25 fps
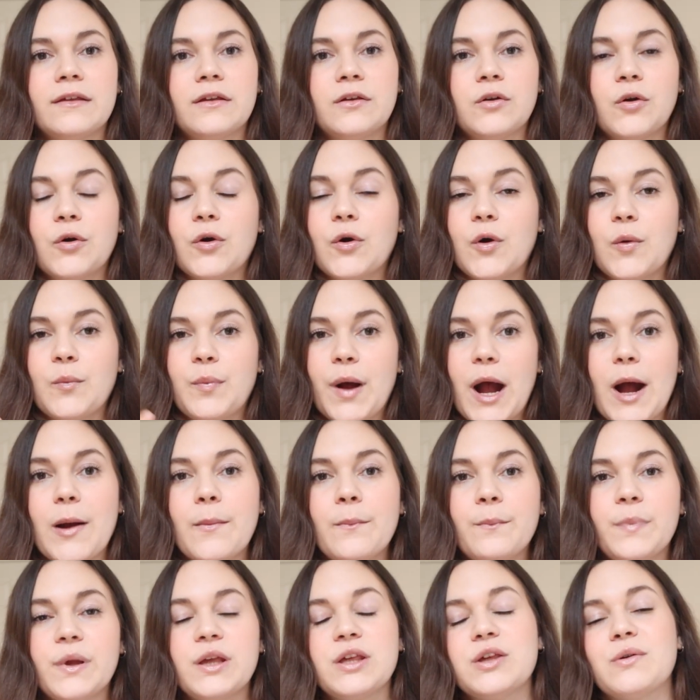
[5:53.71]
your
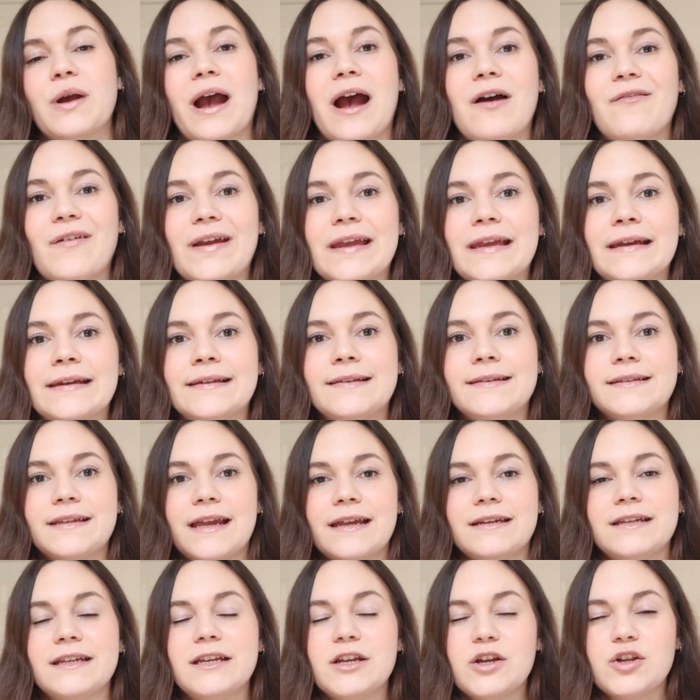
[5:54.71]
pump you have a
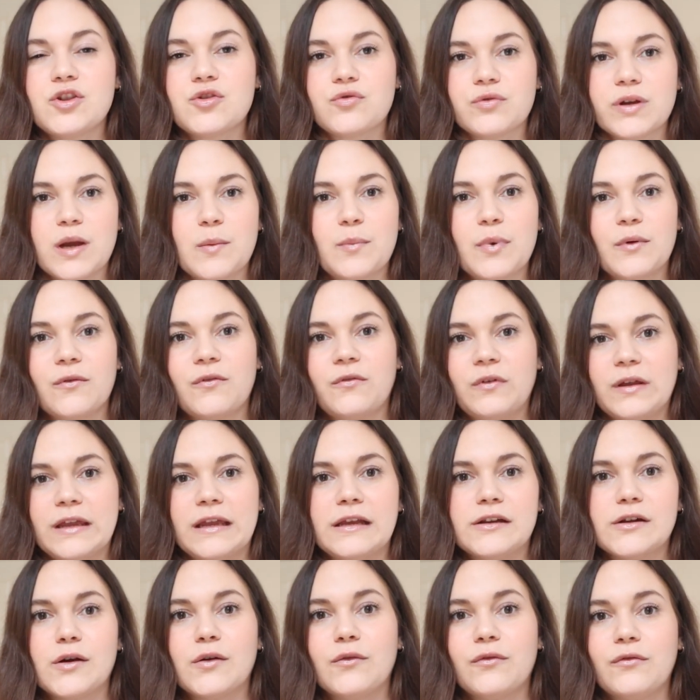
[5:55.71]
steady drip
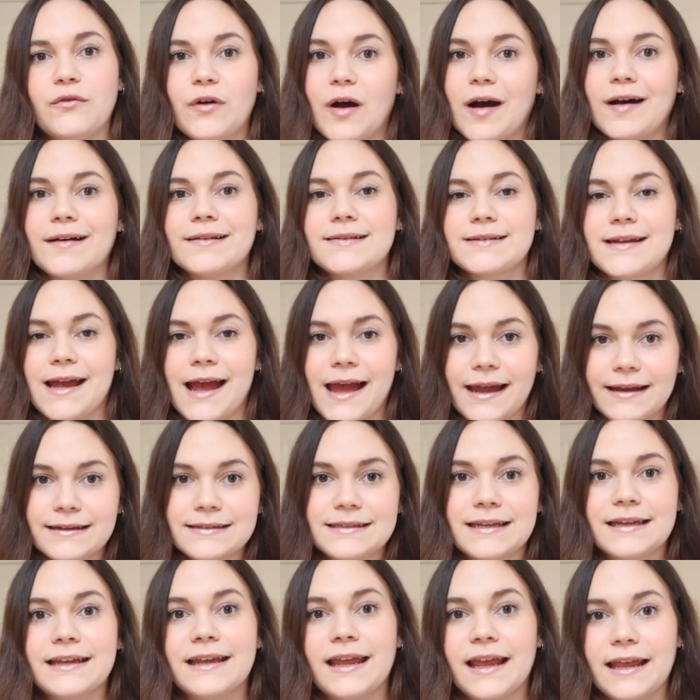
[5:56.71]
feed of fast
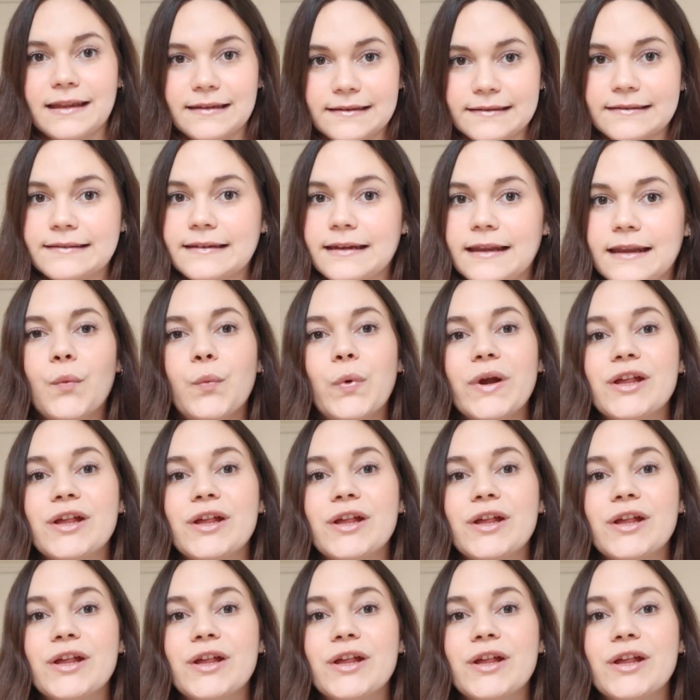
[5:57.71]
acting insulin,